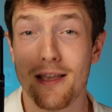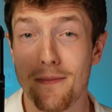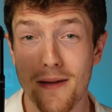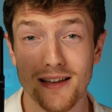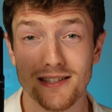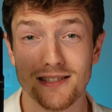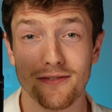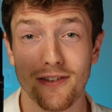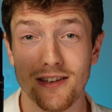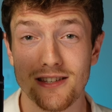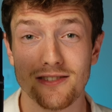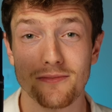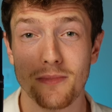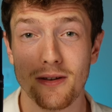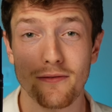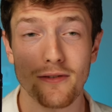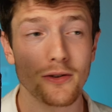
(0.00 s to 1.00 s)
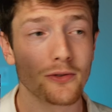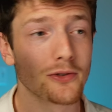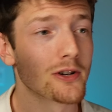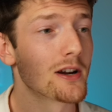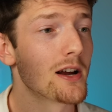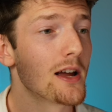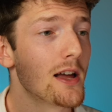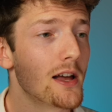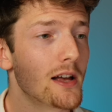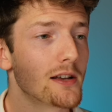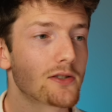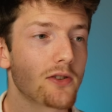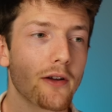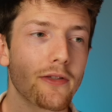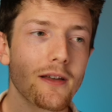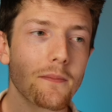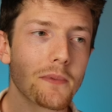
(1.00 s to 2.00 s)
the best defensive midfielder.
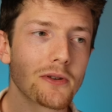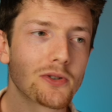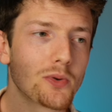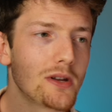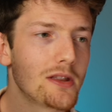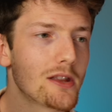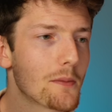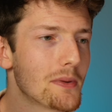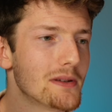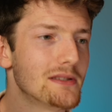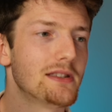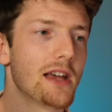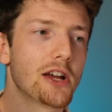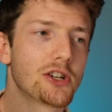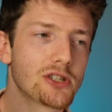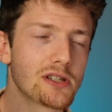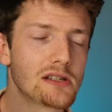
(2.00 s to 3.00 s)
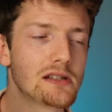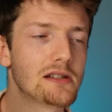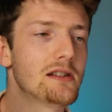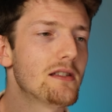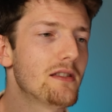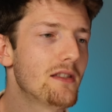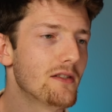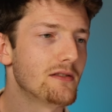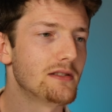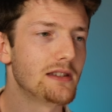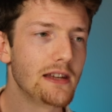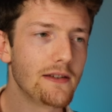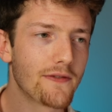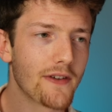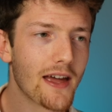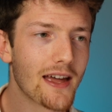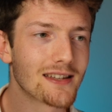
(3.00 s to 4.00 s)
So I think between their possession, their
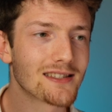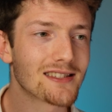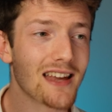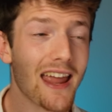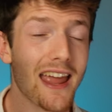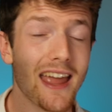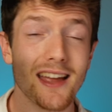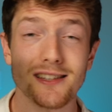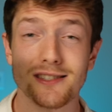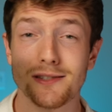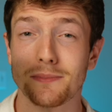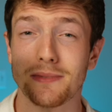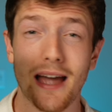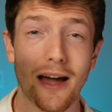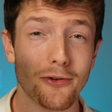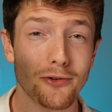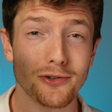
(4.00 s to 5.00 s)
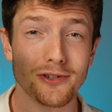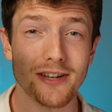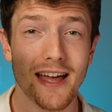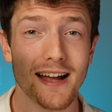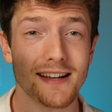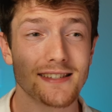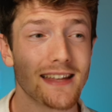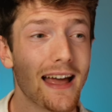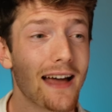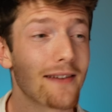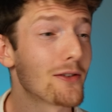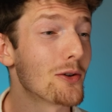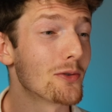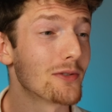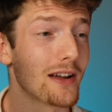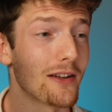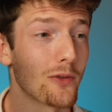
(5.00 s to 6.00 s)
defense, and some counterattacks they have
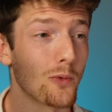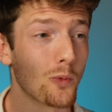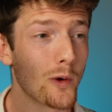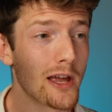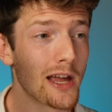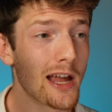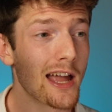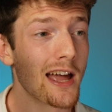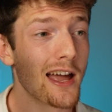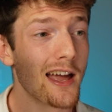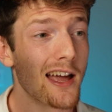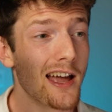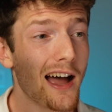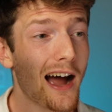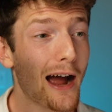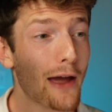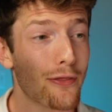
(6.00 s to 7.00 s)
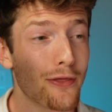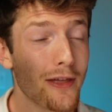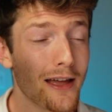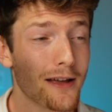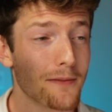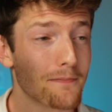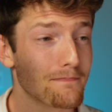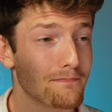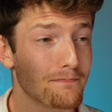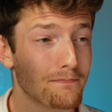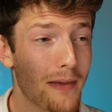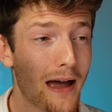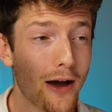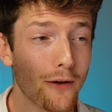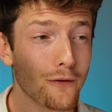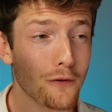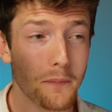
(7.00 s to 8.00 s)
going down the wing, I think
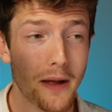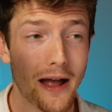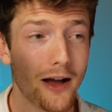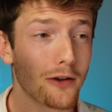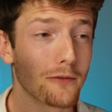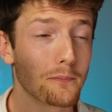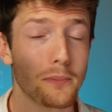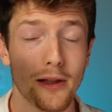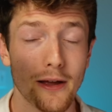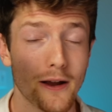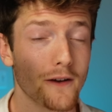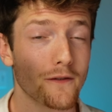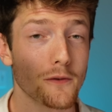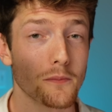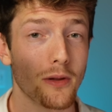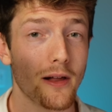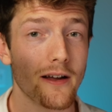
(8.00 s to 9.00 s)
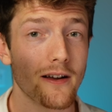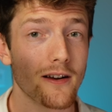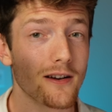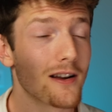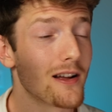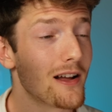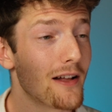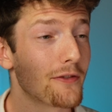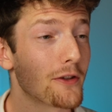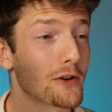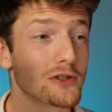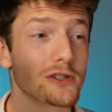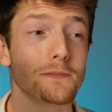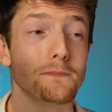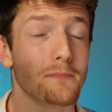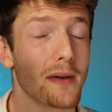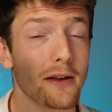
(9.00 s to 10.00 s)
pound for pound, player for player, they're
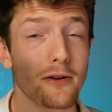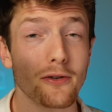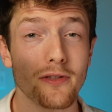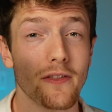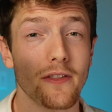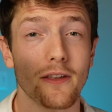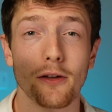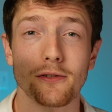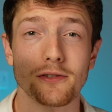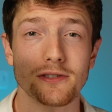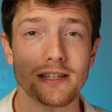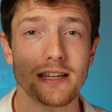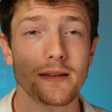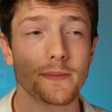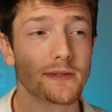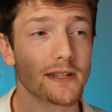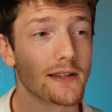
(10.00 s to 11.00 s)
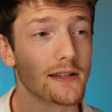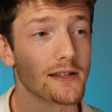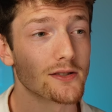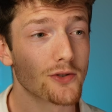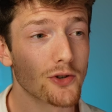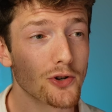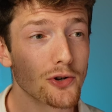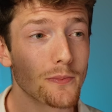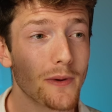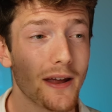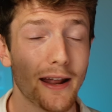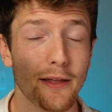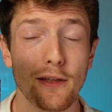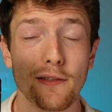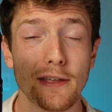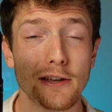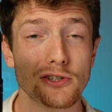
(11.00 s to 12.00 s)
just better than the other teams in this group, and I
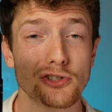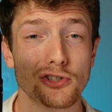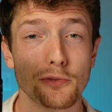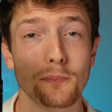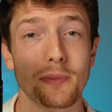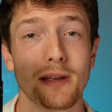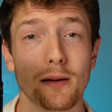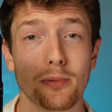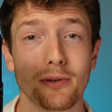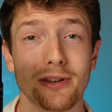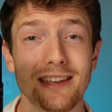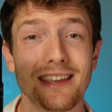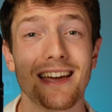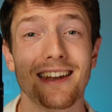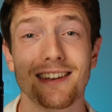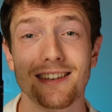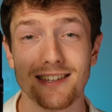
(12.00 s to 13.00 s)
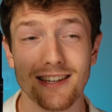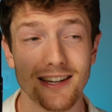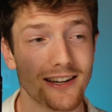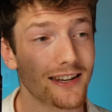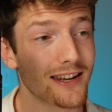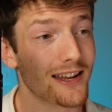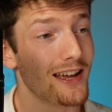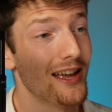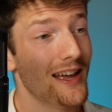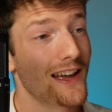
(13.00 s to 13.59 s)
think they should be able to get it done.